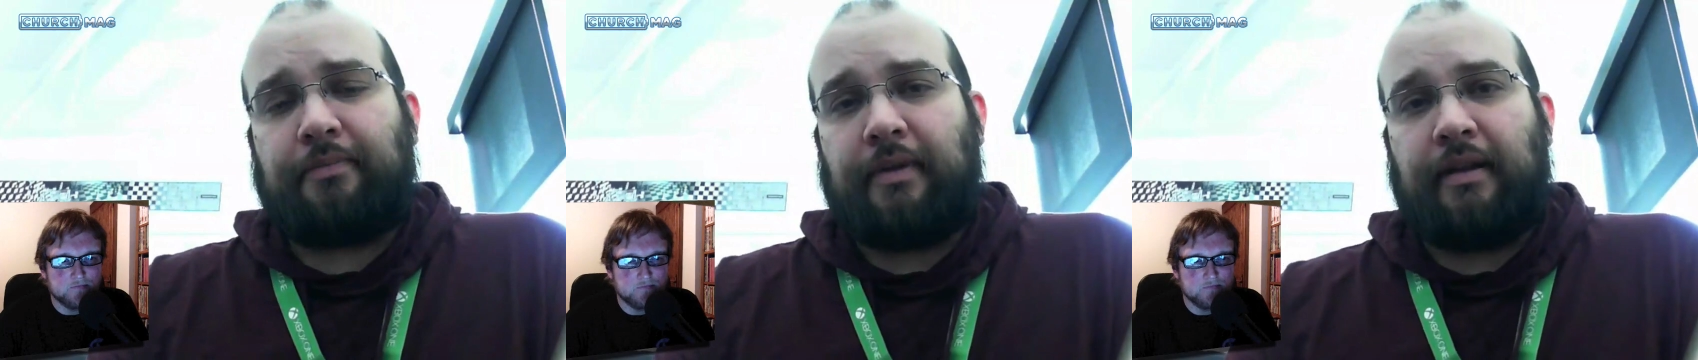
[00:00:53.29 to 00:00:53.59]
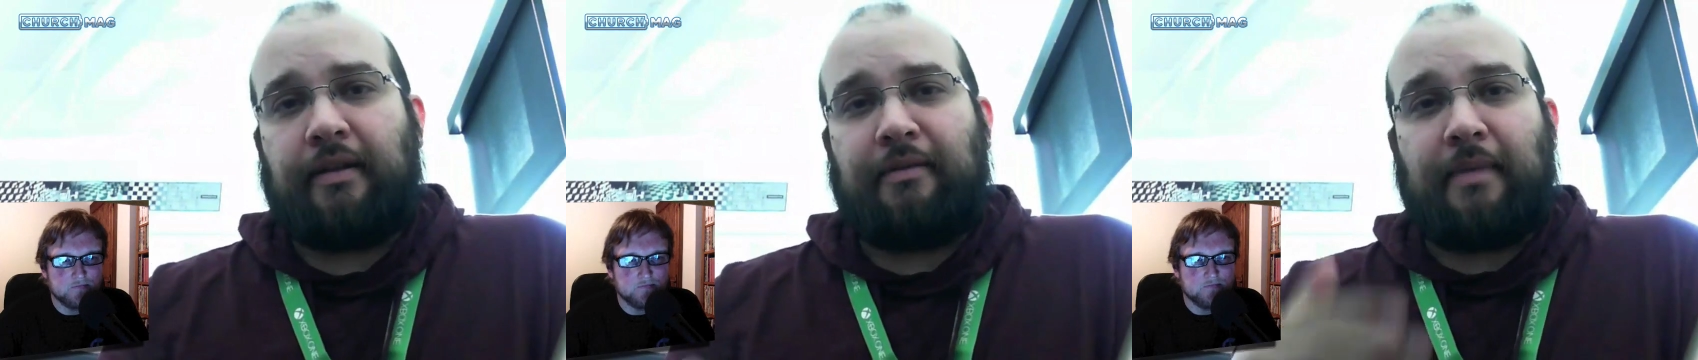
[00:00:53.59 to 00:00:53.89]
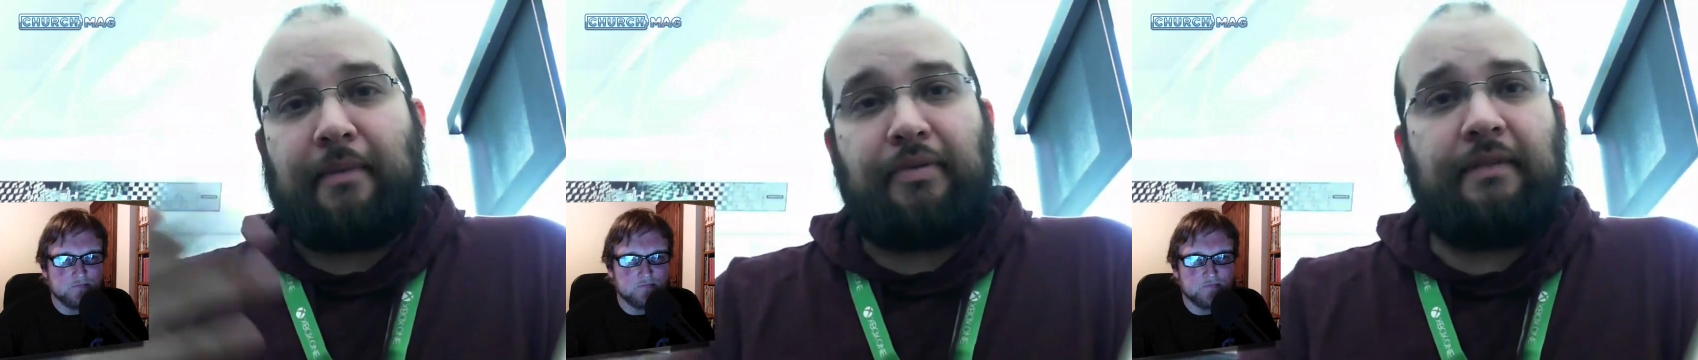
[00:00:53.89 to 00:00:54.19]
Speaker 1: In, uh, in
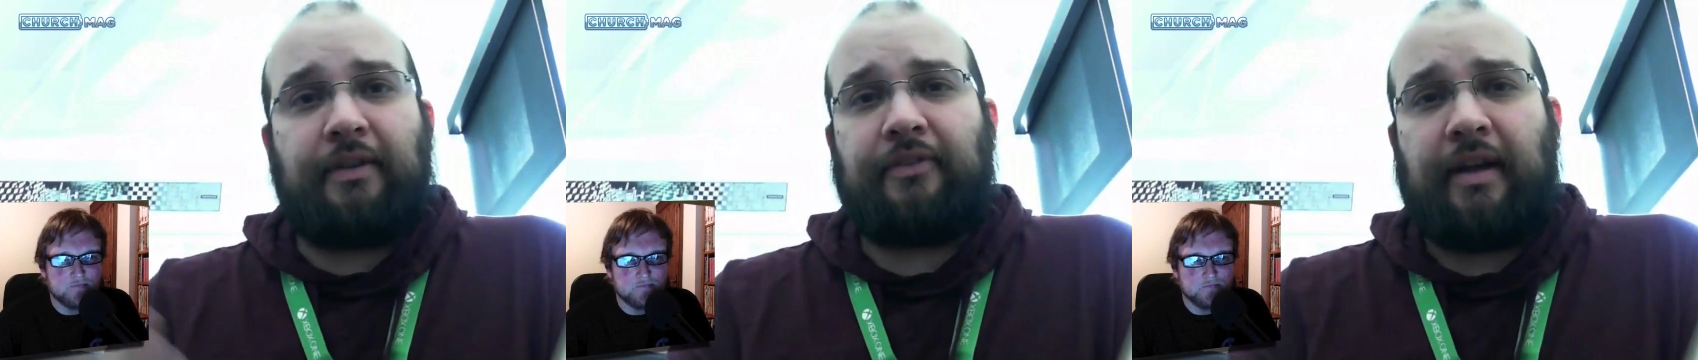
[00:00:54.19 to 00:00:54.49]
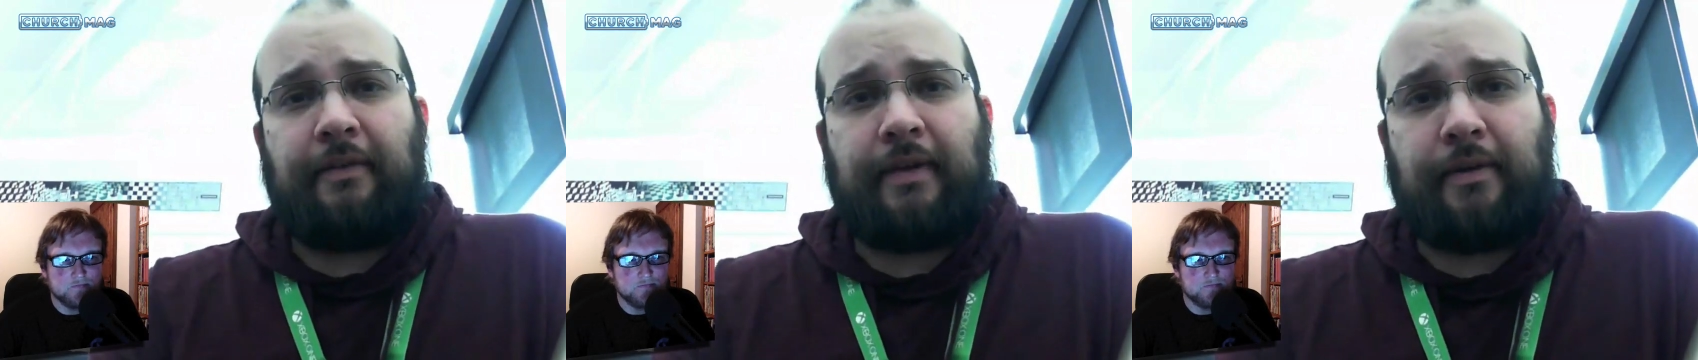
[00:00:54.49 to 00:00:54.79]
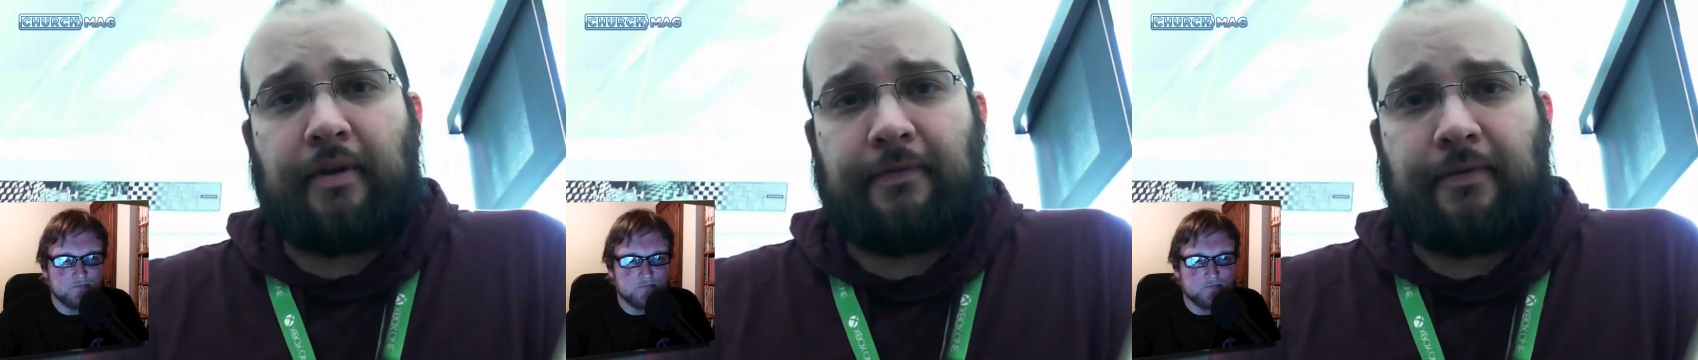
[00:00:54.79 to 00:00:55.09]
my previous life, I
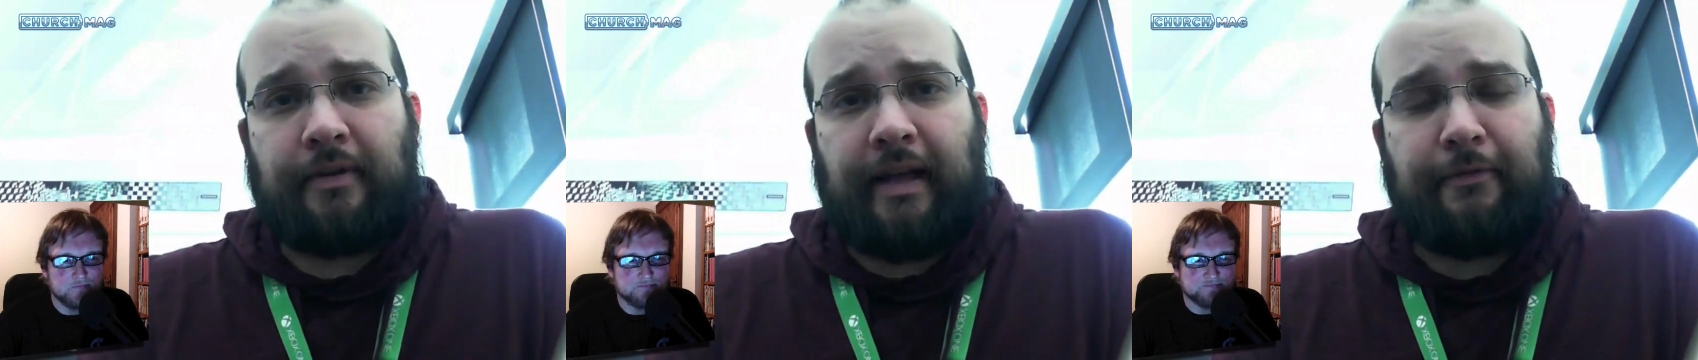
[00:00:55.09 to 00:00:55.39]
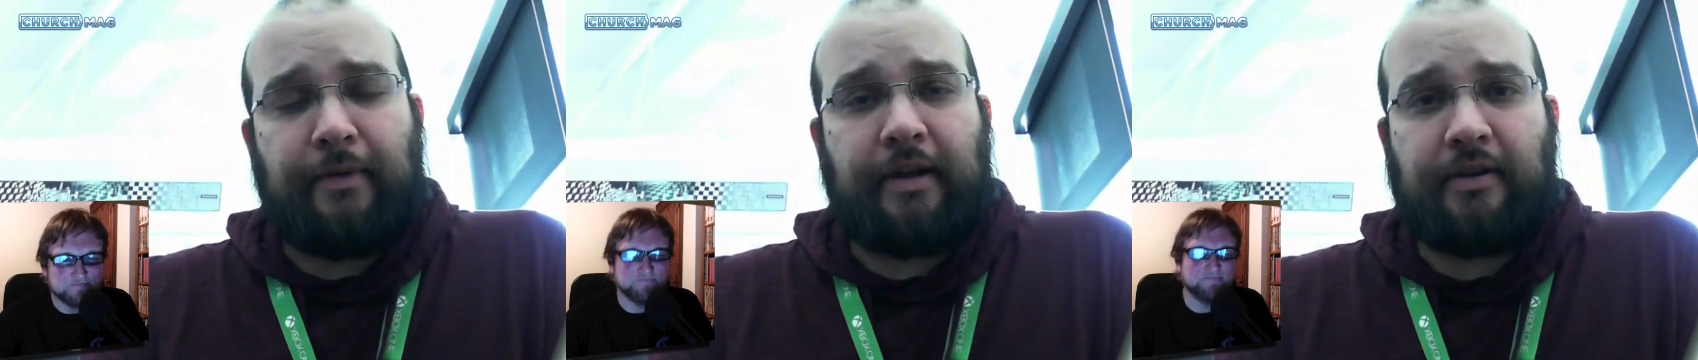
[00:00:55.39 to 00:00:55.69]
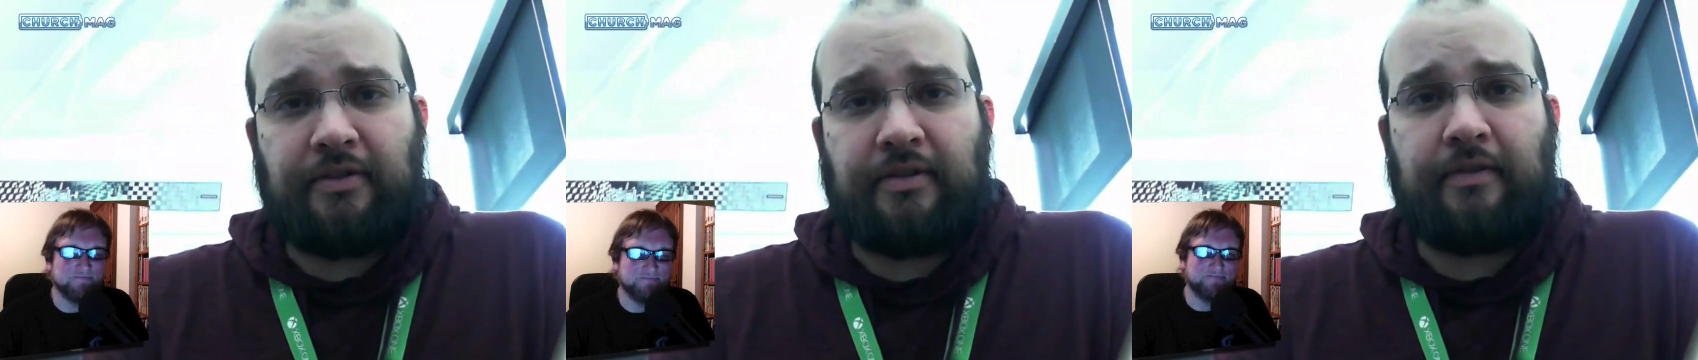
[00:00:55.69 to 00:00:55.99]
worked for Lifeway
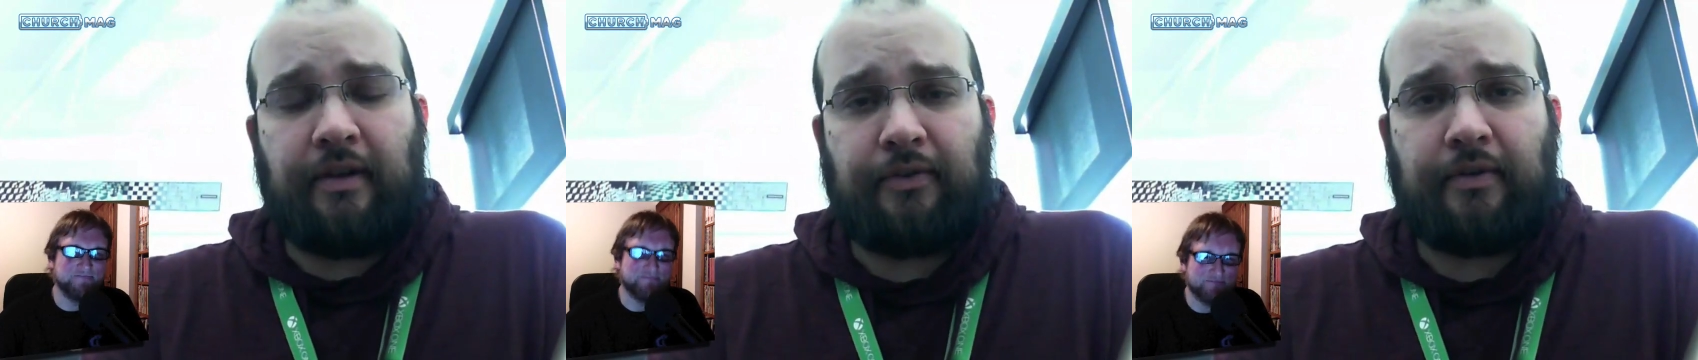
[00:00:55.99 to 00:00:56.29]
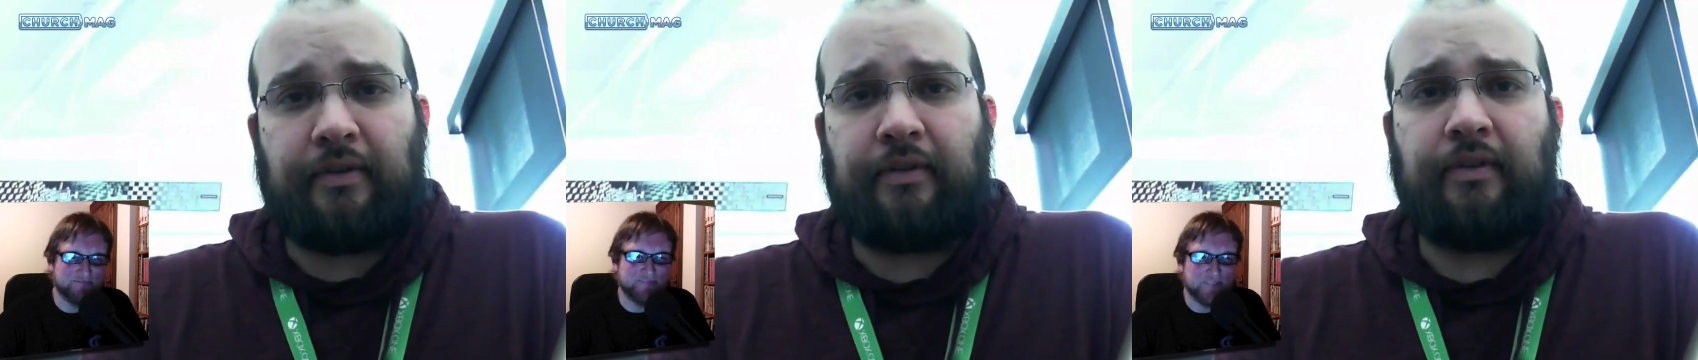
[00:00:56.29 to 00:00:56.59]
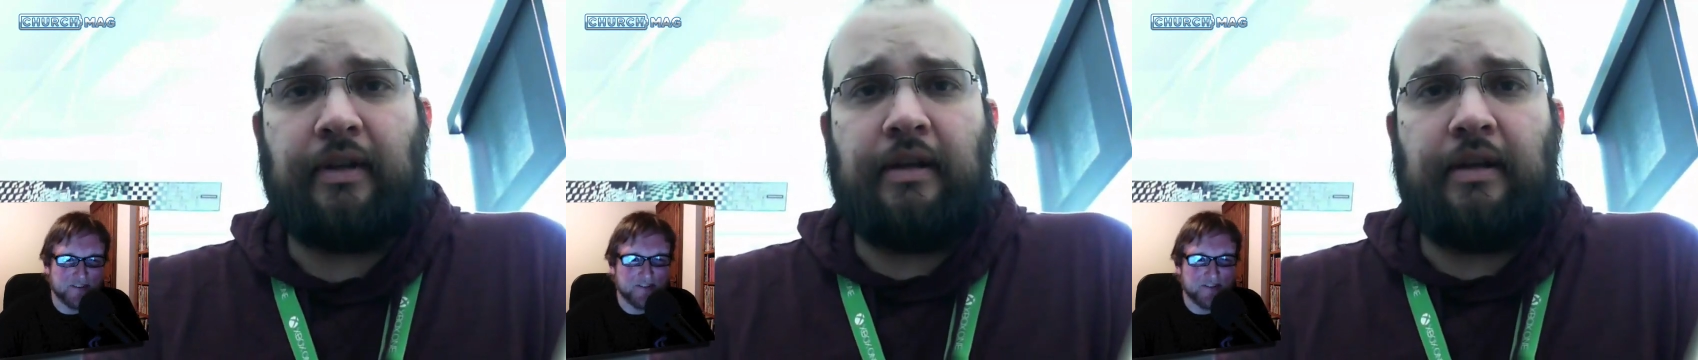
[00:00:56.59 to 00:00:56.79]
Christian Resources,